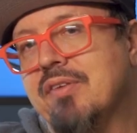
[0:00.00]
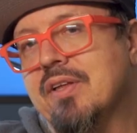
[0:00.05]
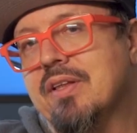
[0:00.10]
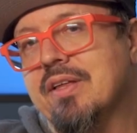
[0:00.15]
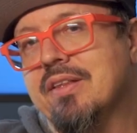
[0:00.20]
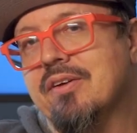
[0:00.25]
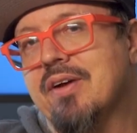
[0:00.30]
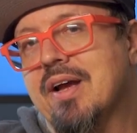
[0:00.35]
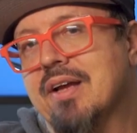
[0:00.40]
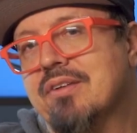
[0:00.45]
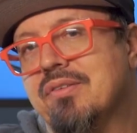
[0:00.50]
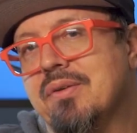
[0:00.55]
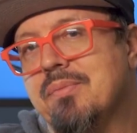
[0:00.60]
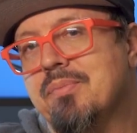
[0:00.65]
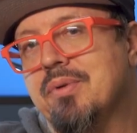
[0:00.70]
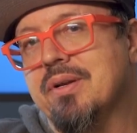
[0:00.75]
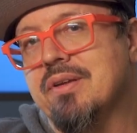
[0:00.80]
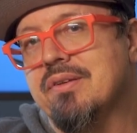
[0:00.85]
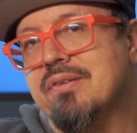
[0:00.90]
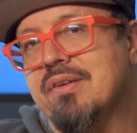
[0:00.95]
have a feeling they're
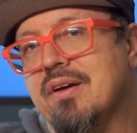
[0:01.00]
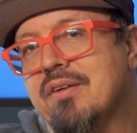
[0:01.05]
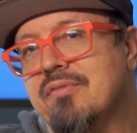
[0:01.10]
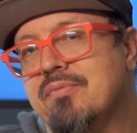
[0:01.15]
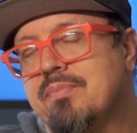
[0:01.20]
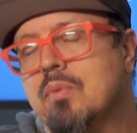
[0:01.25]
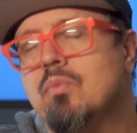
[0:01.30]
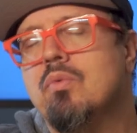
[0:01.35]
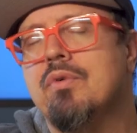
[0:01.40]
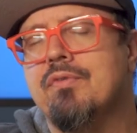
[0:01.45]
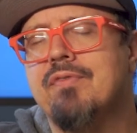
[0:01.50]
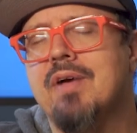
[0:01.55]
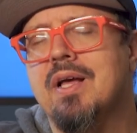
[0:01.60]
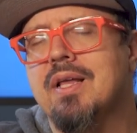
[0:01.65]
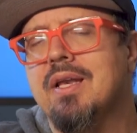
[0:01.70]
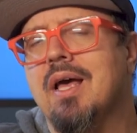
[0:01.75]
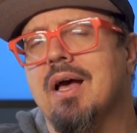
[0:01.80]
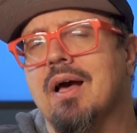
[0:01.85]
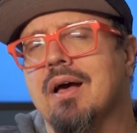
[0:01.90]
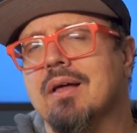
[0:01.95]
actually pretty tough, but we'll
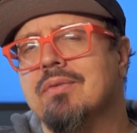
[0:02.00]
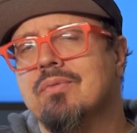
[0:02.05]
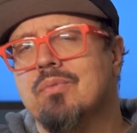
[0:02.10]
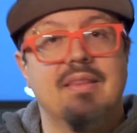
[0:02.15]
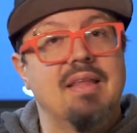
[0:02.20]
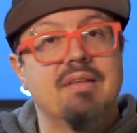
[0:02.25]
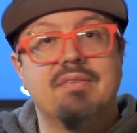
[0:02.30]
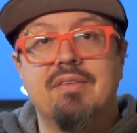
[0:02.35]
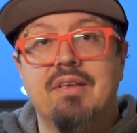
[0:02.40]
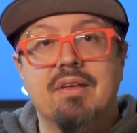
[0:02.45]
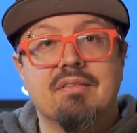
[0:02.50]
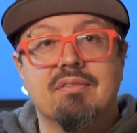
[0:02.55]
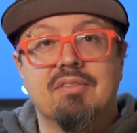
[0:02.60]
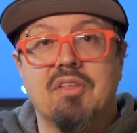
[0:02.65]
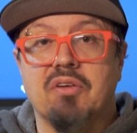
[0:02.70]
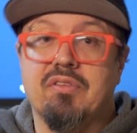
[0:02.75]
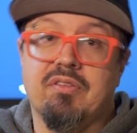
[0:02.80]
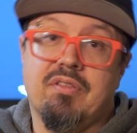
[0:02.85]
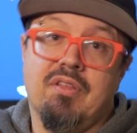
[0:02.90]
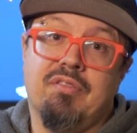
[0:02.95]
find out. And that's
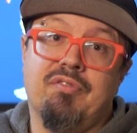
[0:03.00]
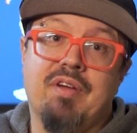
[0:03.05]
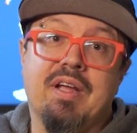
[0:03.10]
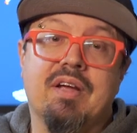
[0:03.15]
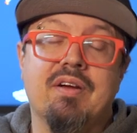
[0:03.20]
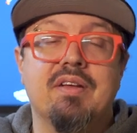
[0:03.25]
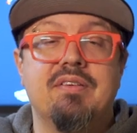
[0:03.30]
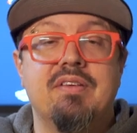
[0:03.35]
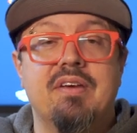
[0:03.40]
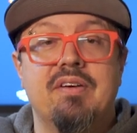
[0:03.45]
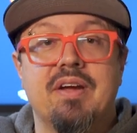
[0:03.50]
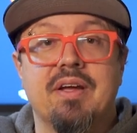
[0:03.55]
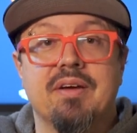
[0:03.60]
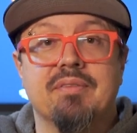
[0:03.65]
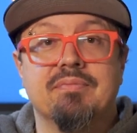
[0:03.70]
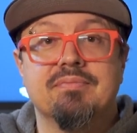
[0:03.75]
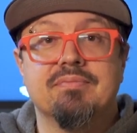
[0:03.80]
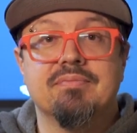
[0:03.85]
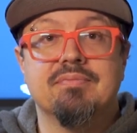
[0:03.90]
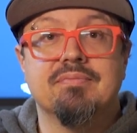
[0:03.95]
it. Those are the 3
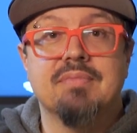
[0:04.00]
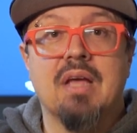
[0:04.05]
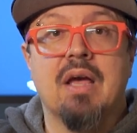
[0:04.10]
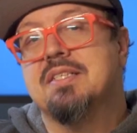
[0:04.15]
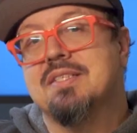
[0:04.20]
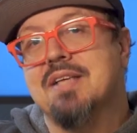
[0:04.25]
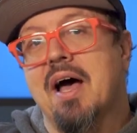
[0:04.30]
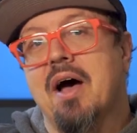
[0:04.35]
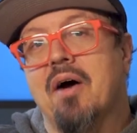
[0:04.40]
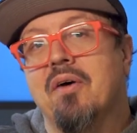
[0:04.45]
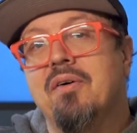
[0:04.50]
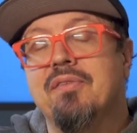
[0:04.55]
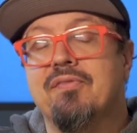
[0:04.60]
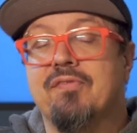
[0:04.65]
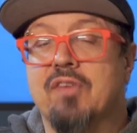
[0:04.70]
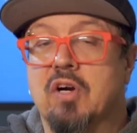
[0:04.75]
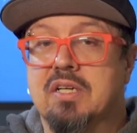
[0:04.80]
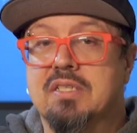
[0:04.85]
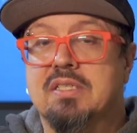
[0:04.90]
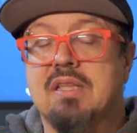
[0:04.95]
criteria. So
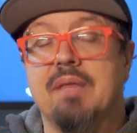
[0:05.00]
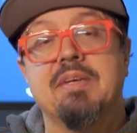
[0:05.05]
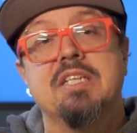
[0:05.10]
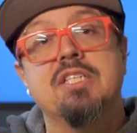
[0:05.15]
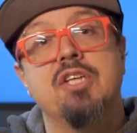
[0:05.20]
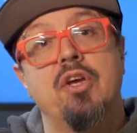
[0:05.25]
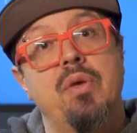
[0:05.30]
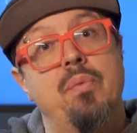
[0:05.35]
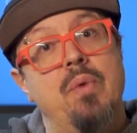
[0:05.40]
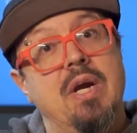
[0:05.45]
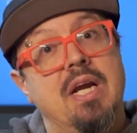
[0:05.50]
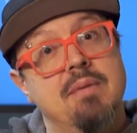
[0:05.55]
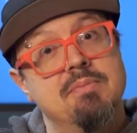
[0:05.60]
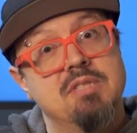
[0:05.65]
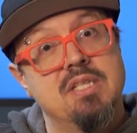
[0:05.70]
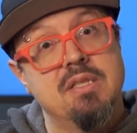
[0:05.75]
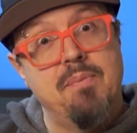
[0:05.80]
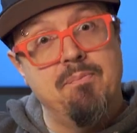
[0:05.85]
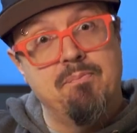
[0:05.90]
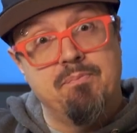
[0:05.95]
first, let me show you what
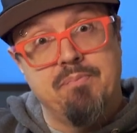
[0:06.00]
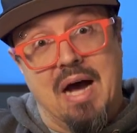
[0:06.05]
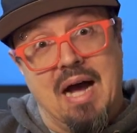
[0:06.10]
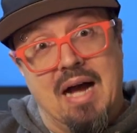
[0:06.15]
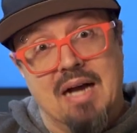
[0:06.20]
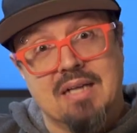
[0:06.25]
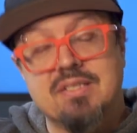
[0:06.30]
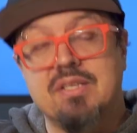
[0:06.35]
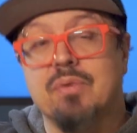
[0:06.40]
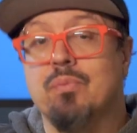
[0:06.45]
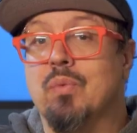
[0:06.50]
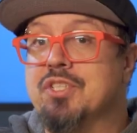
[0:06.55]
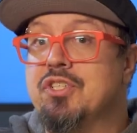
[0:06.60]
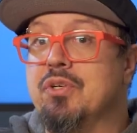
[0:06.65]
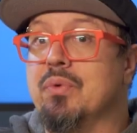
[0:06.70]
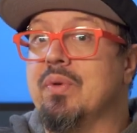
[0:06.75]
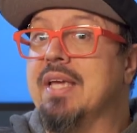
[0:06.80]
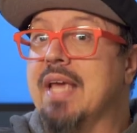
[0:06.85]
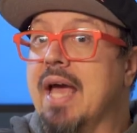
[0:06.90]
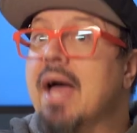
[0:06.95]
comes in the box and
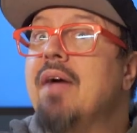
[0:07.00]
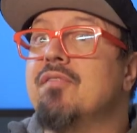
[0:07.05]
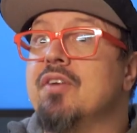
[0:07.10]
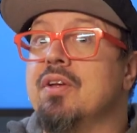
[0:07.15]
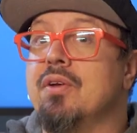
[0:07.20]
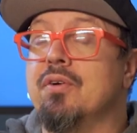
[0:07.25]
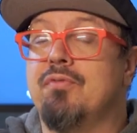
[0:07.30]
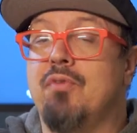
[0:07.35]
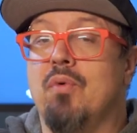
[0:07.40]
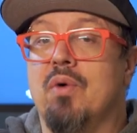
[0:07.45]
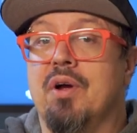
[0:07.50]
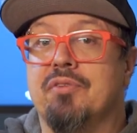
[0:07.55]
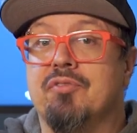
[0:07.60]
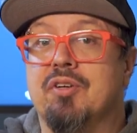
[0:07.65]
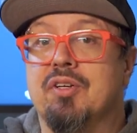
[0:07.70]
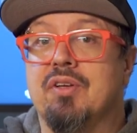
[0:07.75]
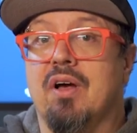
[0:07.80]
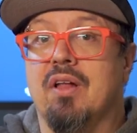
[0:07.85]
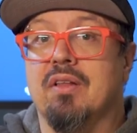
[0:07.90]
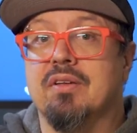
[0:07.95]
what you get for your
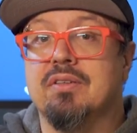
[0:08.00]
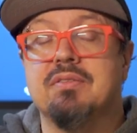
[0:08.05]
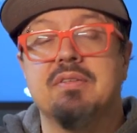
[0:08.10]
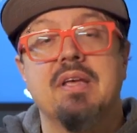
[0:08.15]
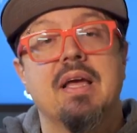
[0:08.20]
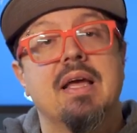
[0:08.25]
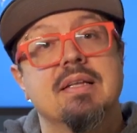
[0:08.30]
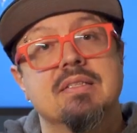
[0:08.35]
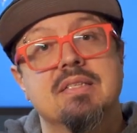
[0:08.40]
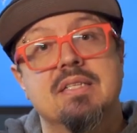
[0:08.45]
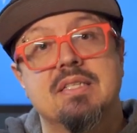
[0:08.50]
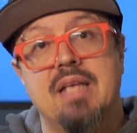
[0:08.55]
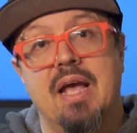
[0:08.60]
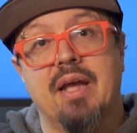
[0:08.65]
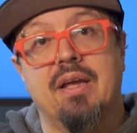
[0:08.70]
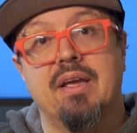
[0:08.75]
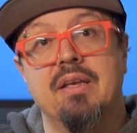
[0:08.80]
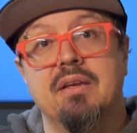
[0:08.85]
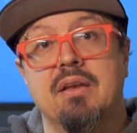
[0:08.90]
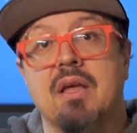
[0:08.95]
$400. And
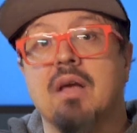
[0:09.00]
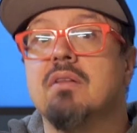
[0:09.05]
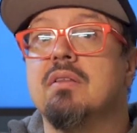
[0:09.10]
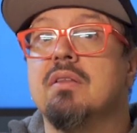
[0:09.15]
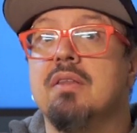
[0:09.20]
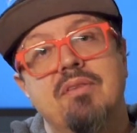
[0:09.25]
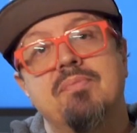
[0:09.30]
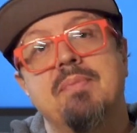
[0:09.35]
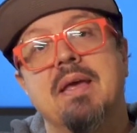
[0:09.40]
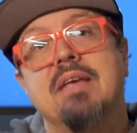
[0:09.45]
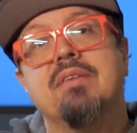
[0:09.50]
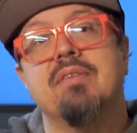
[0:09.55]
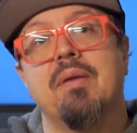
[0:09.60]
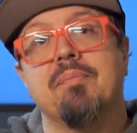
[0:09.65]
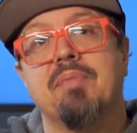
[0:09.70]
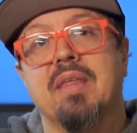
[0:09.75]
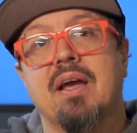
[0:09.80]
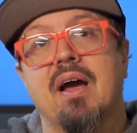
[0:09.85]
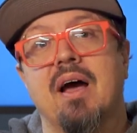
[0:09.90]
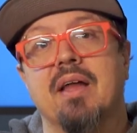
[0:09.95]
second, let's mix
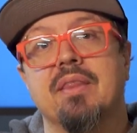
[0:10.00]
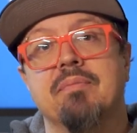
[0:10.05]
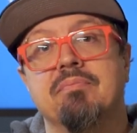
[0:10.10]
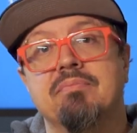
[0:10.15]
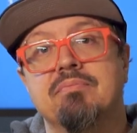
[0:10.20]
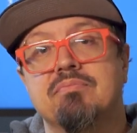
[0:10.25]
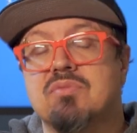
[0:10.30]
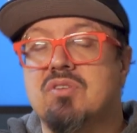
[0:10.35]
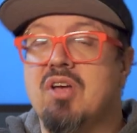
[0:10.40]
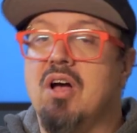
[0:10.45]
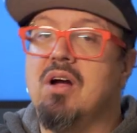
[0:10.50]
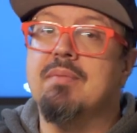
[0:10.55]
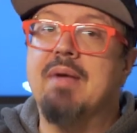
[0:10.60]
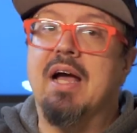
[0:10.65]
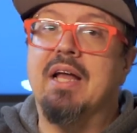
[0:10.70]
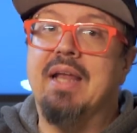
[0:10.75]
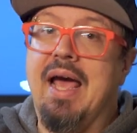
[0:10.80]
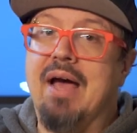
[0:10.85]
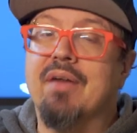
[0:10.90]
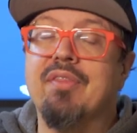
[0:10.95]
something on them, talk
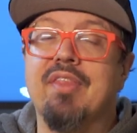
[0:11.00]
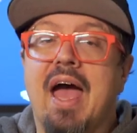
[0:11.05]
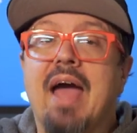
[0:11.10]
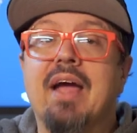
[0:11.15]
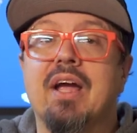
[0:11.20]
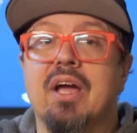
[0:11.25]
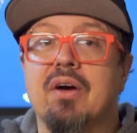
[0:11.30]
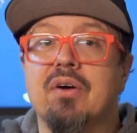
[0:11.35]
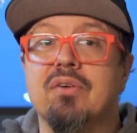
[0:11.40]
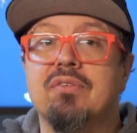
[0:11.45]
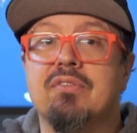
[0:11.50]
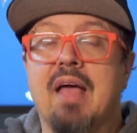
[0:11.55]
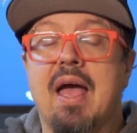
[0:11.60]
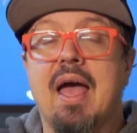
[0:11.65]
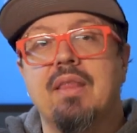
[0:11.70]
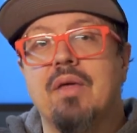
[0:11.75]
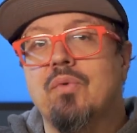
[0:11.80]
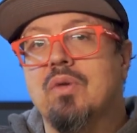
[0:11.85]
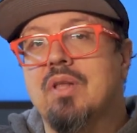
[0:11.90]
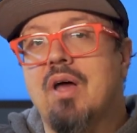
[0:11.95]
about how that goes,
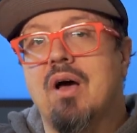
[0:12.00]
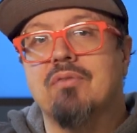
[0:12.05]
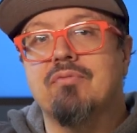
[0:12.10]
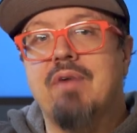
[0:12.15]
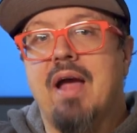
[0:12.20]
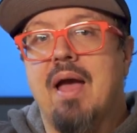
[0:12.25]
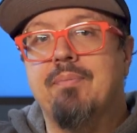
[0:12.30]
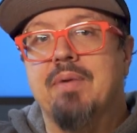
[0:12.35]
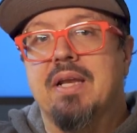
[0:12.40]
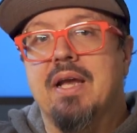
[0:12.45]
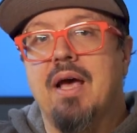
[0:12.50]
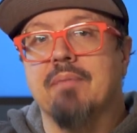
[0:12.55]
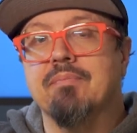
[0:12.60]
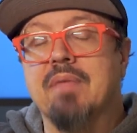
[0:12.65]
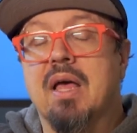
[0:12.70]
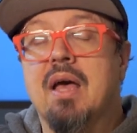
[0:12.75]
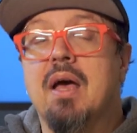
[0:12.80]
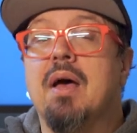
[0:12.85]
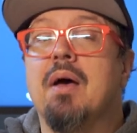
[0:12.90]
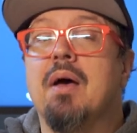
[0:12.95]
and then we'll all wrap it up.